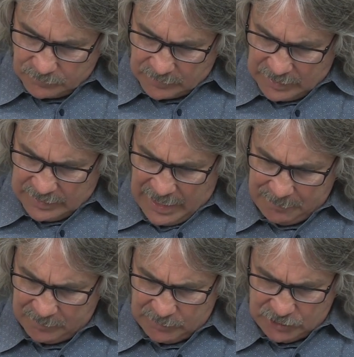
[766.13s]
It
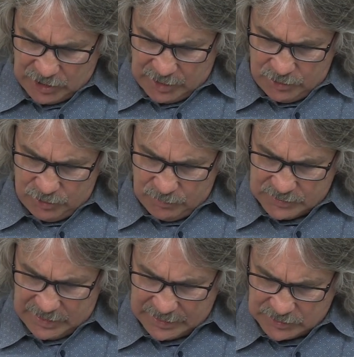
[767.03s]
happened when Jehu
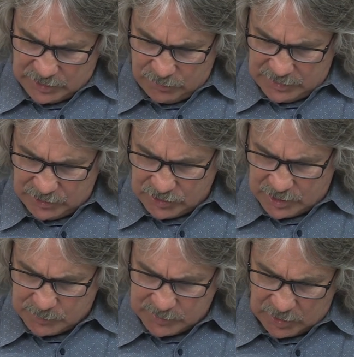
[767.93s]
was executing
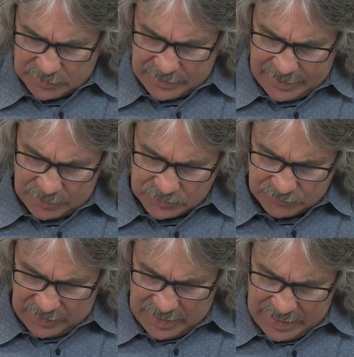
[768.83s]
judgment on the house
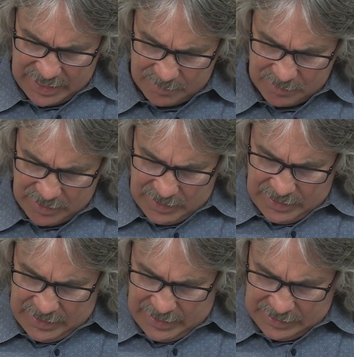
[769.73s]
of Ahab,
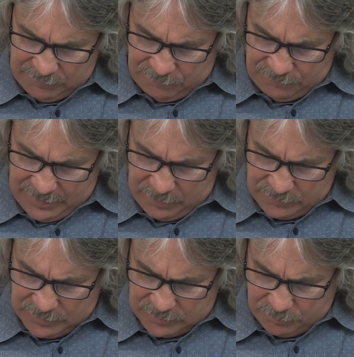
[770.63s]
and he found
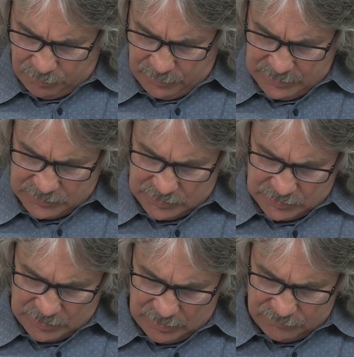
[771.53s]
that the
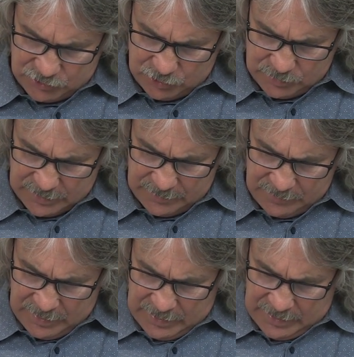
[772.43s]
princes of Judah
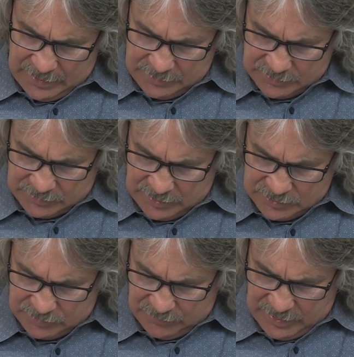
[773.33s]
and the
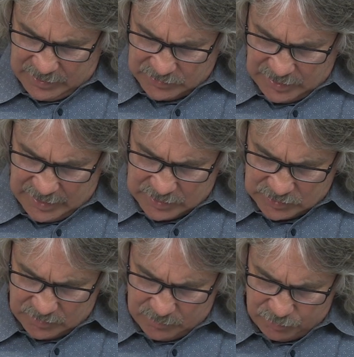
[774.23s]
sons of
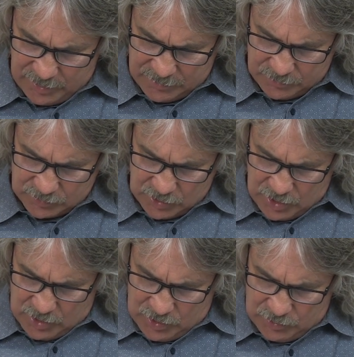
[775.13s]
Ahaziah's brothers
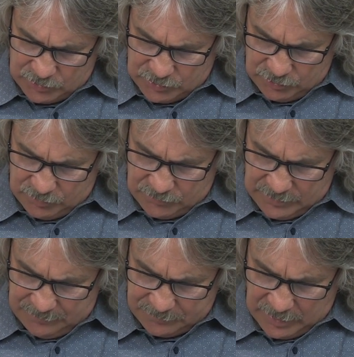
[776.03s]
who served
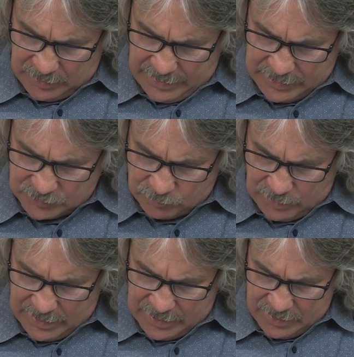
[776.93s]

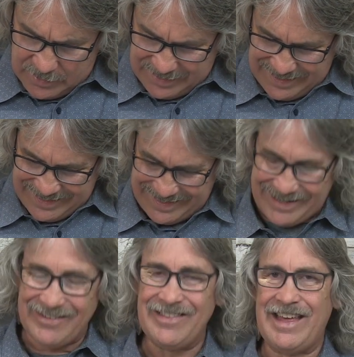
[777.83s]
Azariah, that he
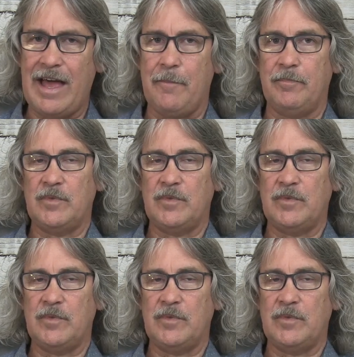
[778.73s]
killed them.